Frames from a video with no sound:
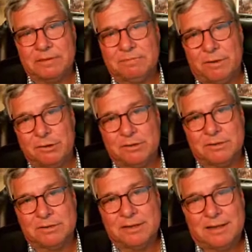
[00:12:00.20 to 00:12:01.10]

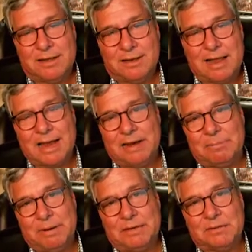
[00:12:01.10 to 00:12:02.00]
function, the line
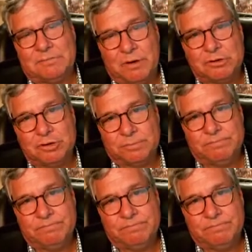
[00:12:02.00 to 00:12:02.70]
impedance function.